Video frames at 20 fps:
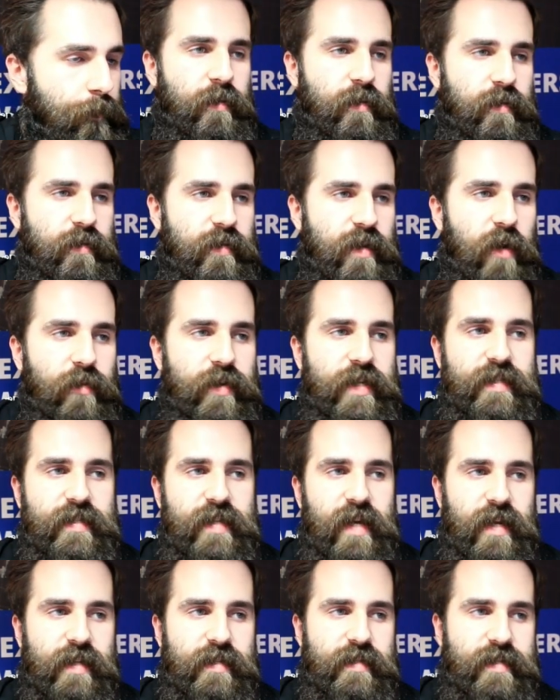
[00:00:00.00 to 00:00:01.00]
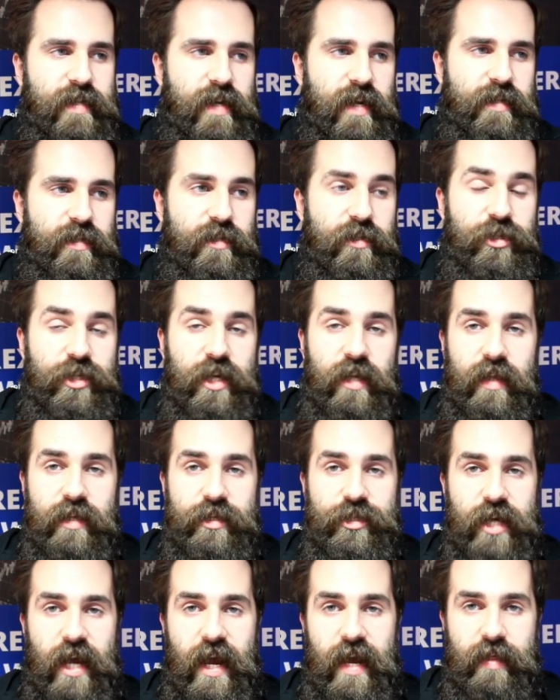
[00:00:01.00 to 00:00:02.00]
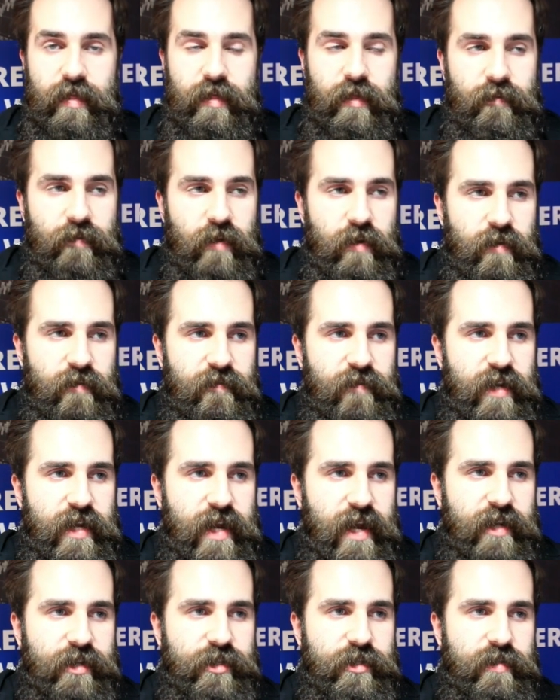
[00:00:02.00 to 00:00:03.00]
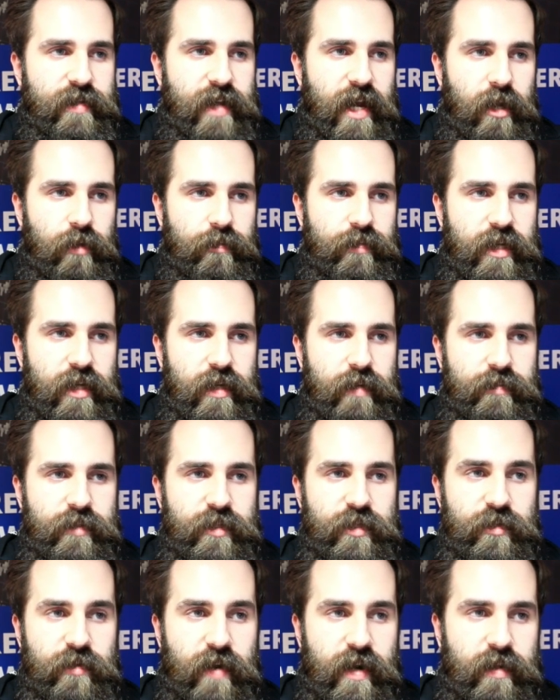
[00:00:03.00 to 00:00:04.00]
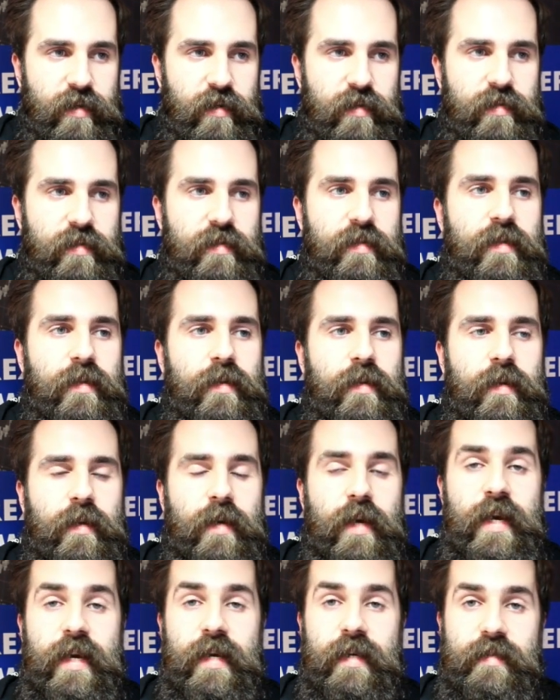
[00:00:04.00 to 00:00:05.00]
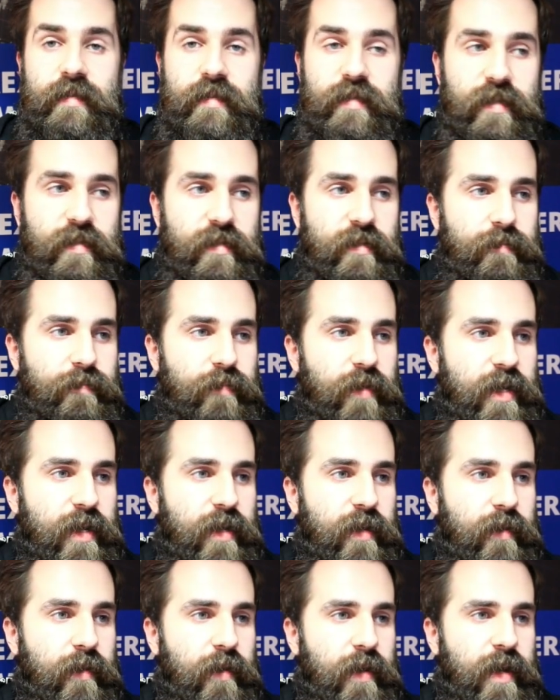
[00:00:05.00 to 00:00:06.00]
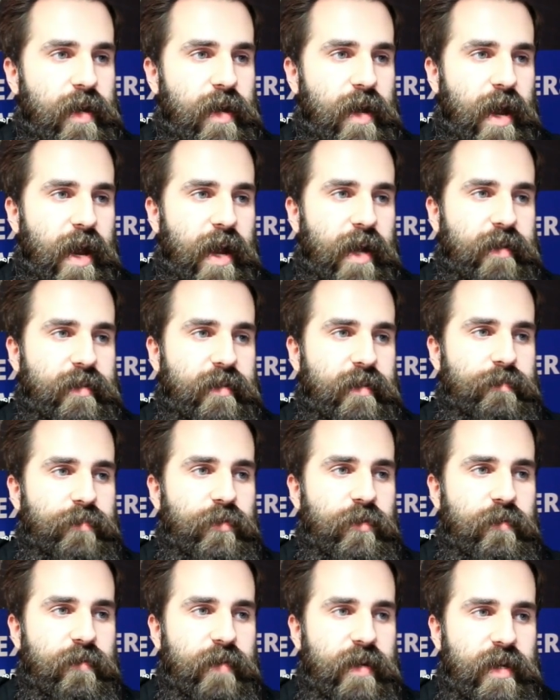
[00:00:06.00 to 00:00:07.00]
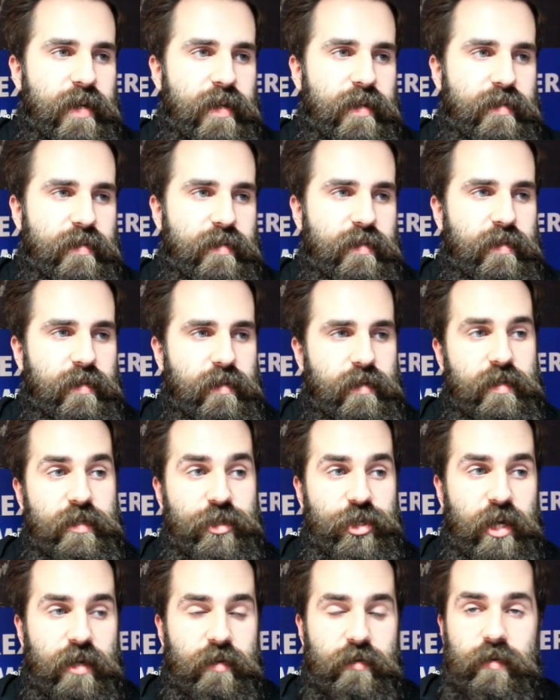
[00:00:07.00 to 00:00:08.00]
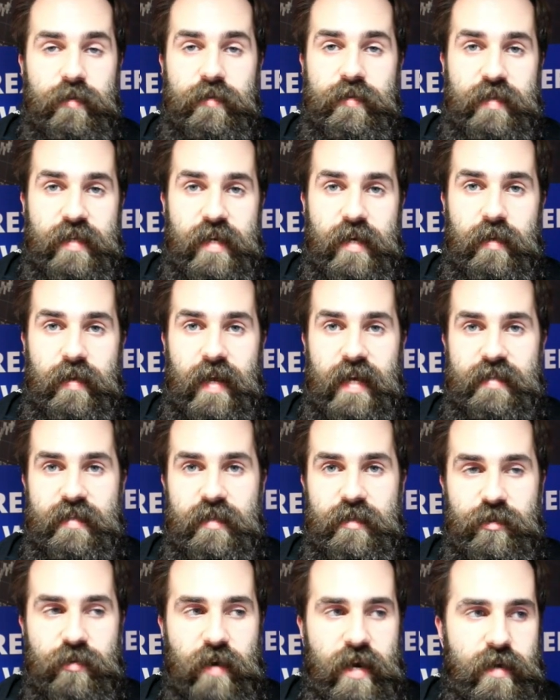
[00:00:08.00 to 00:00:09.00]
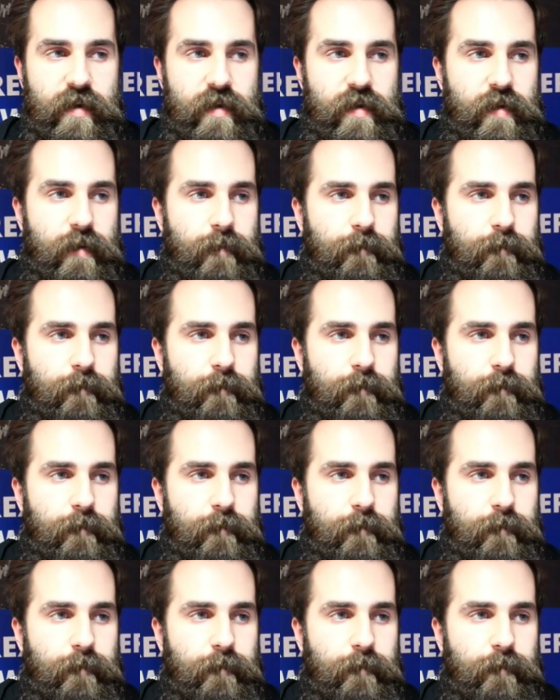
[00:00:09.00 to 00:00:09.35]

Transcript: Now he says that the challenge and the verification helped him strengthen his discipline and improve his general skill as a trader.